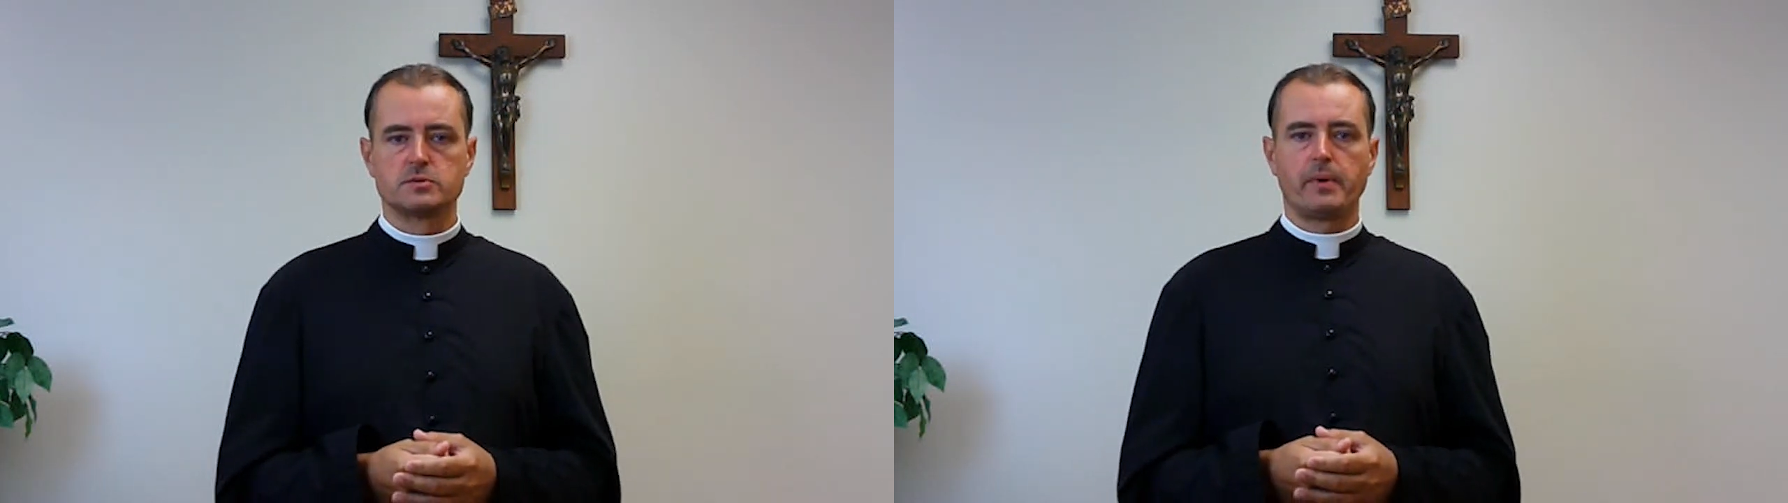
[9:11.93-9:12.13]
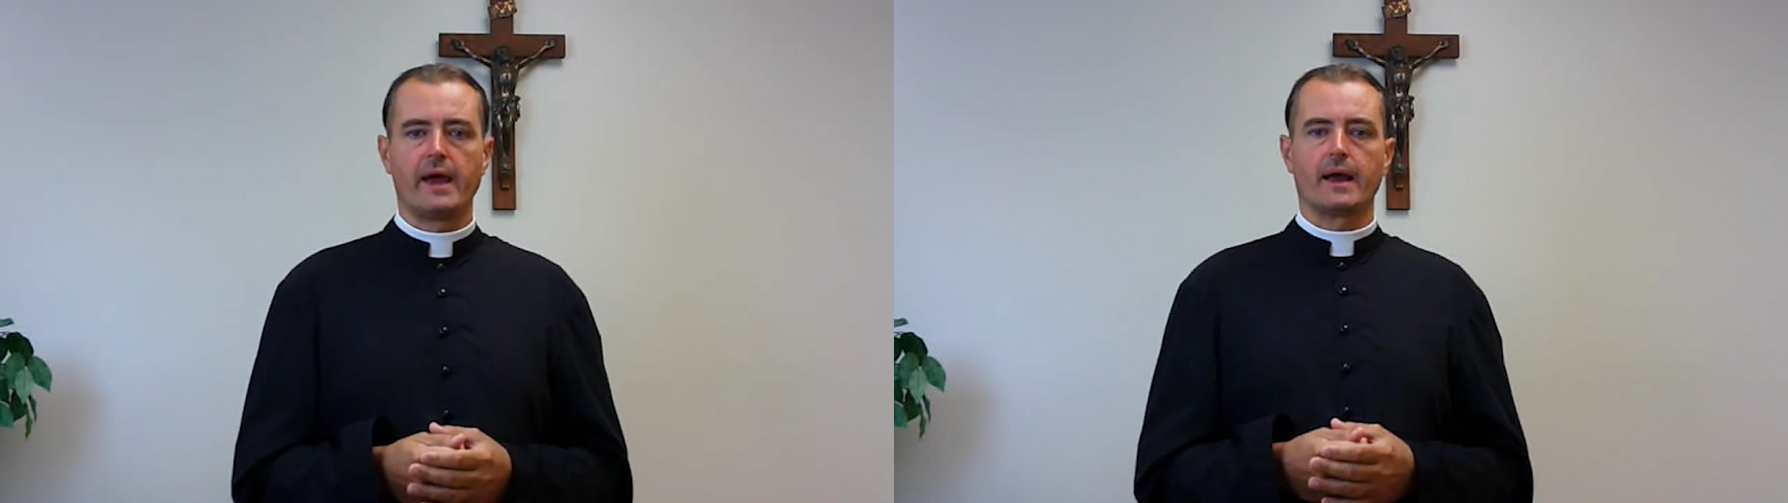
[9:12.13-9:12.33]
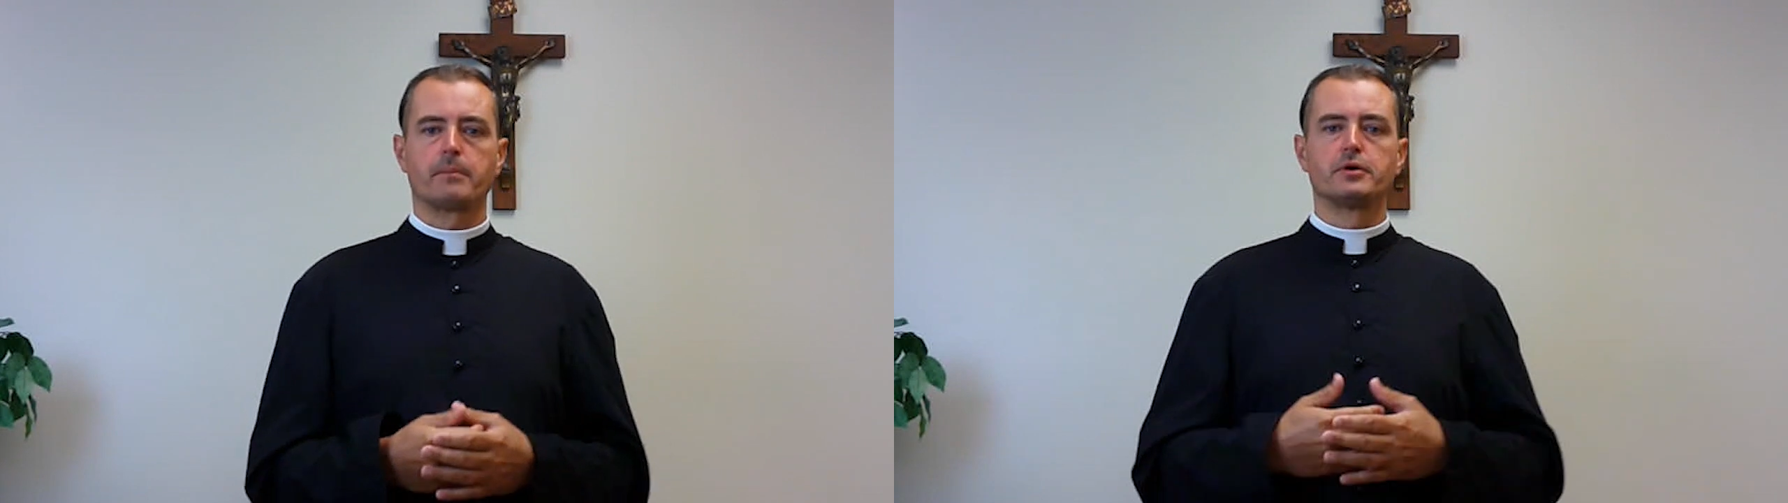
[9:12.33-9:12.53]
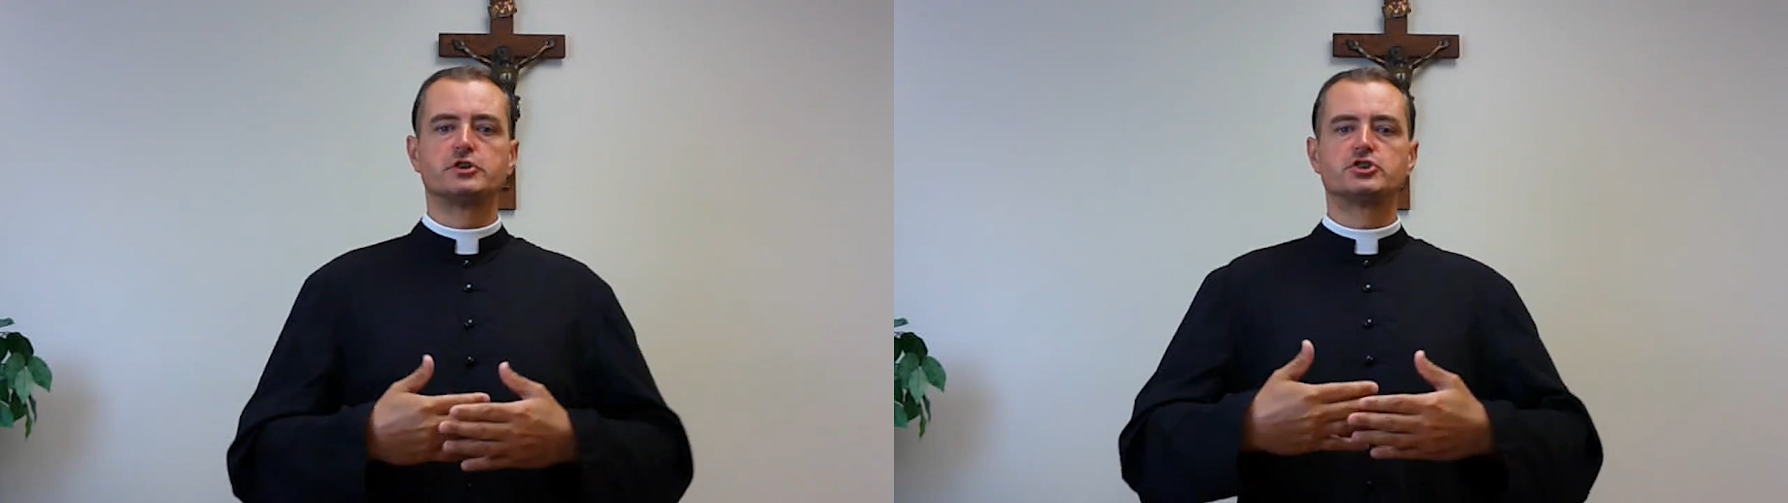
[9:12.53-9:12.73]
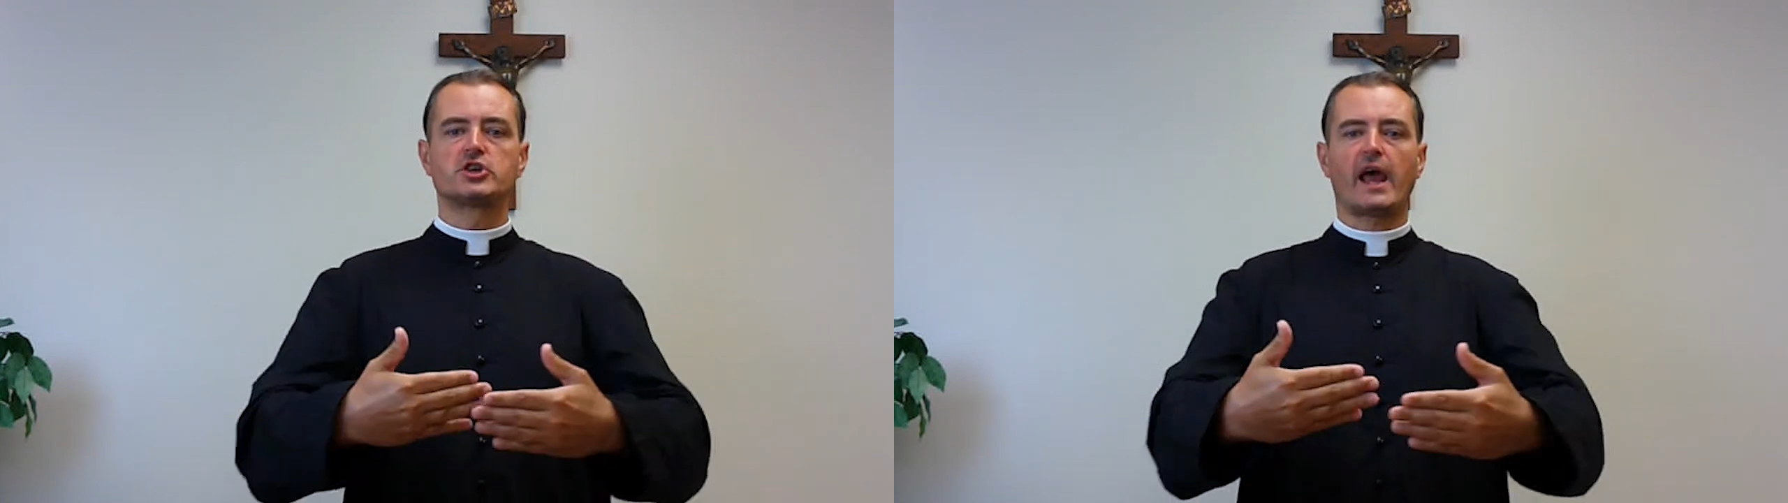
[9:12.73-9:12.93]
back
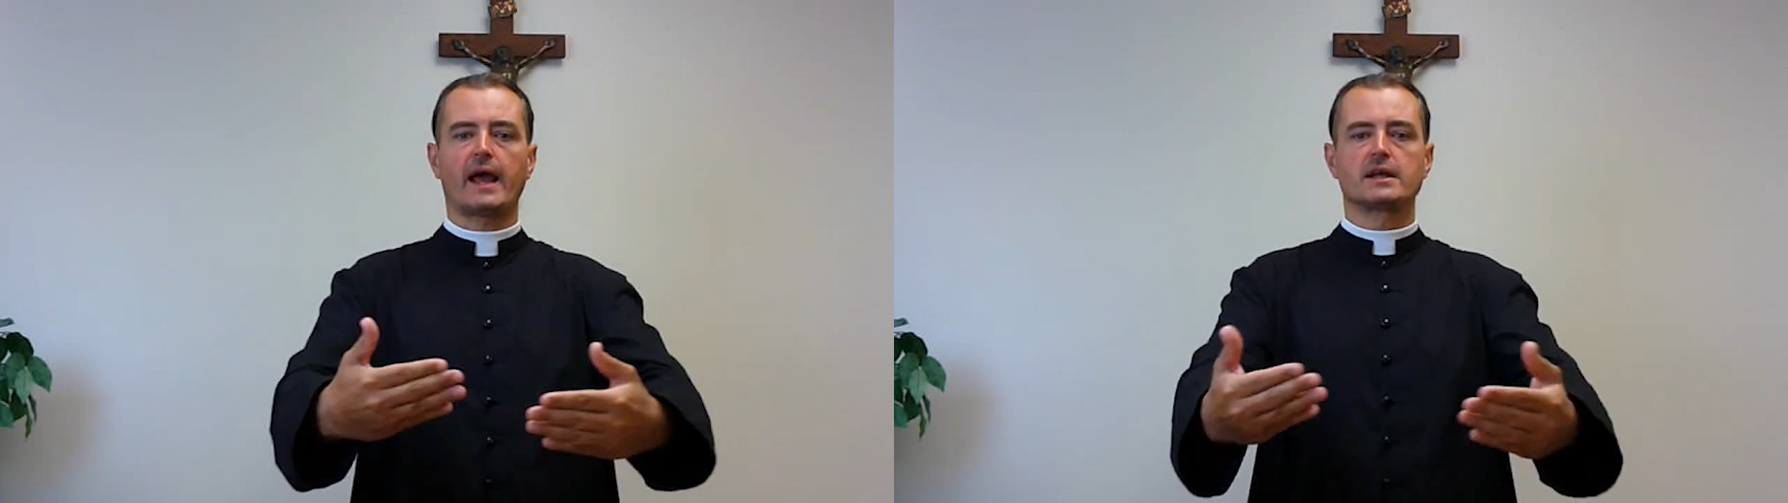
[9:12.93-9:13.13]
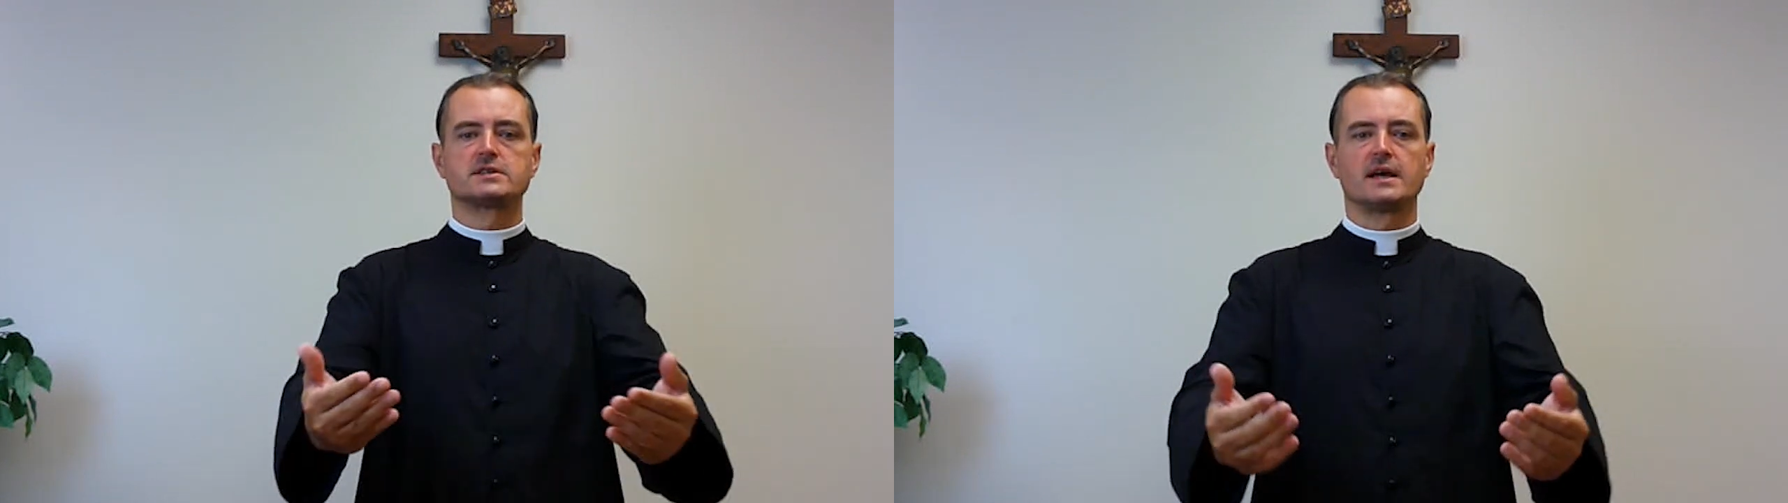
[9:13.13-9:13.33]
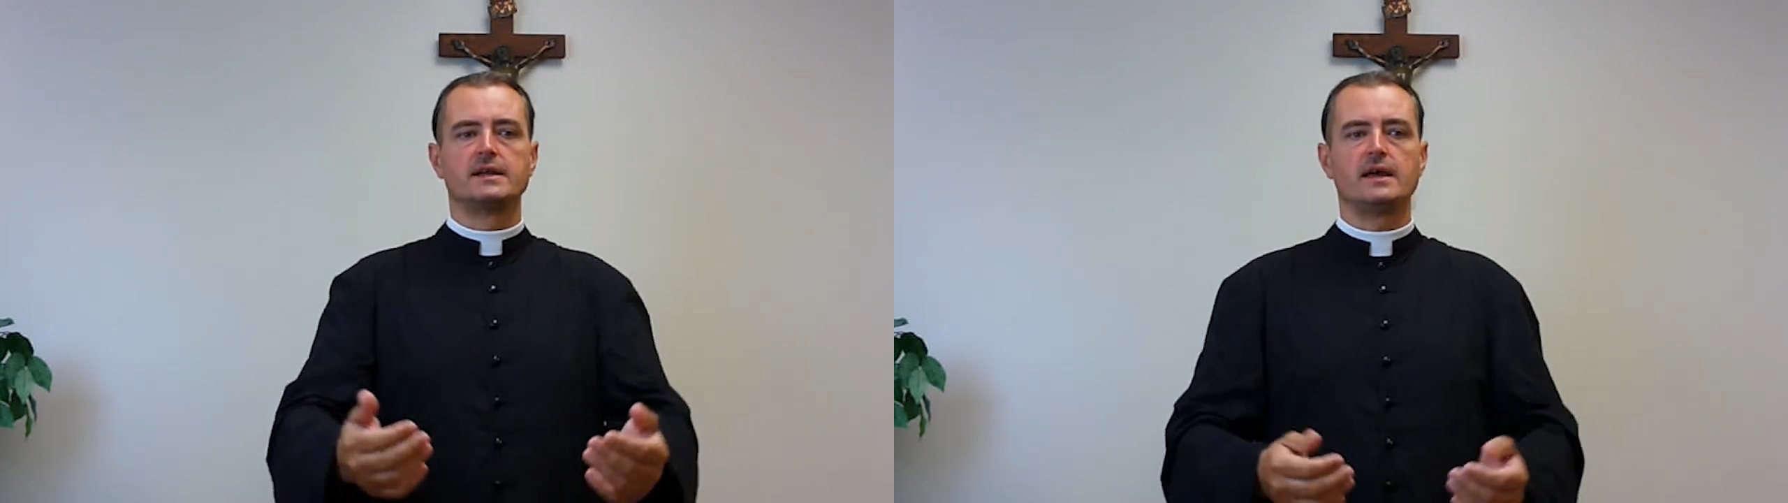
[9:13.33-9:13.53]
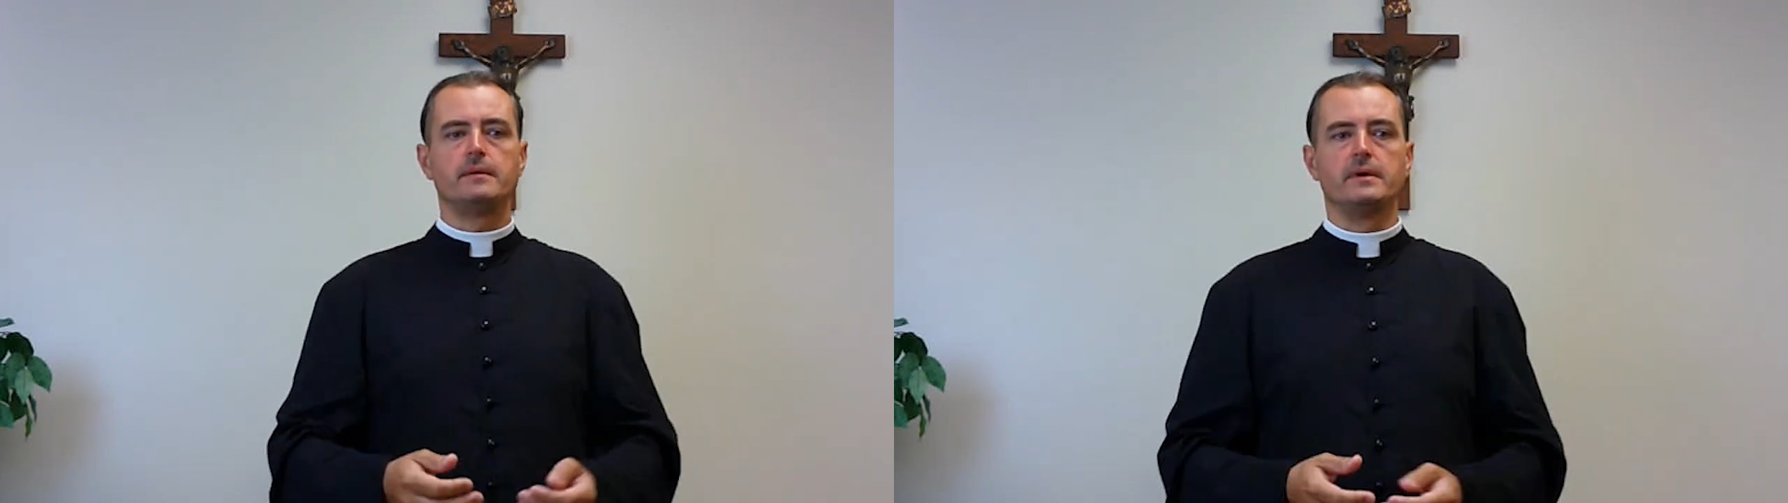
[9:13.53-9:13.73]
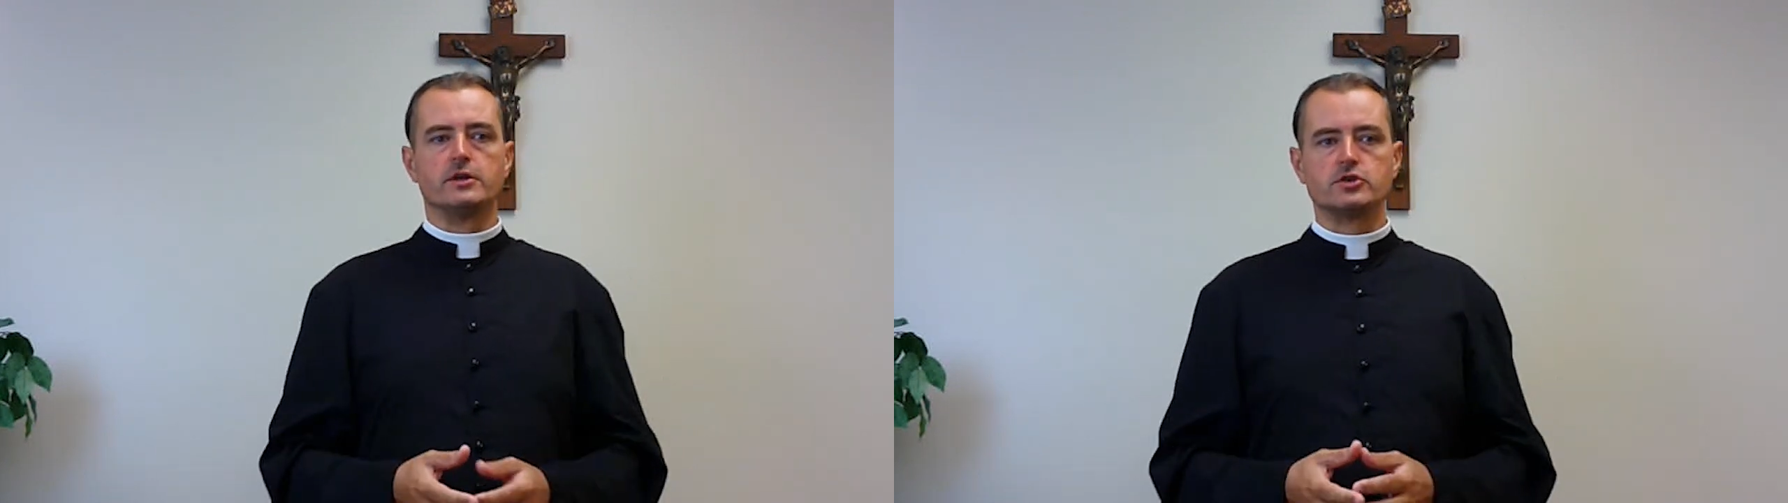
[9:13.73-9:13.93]
projects an
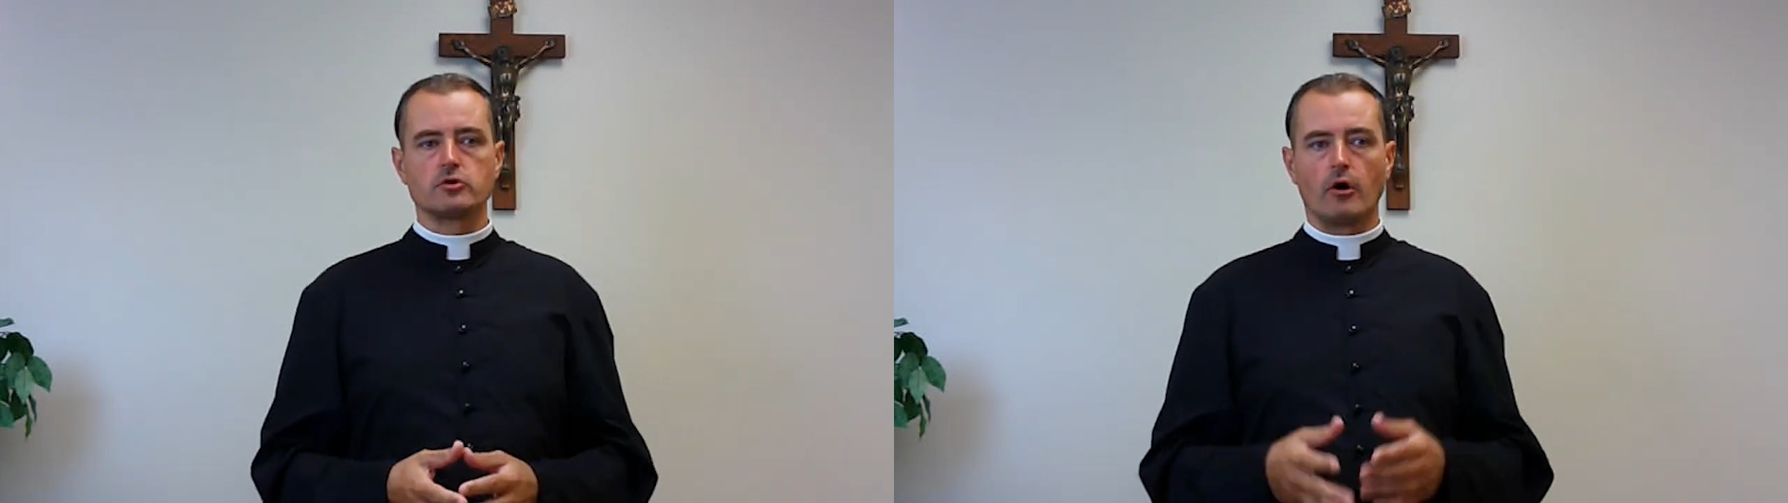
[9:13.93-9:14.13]
image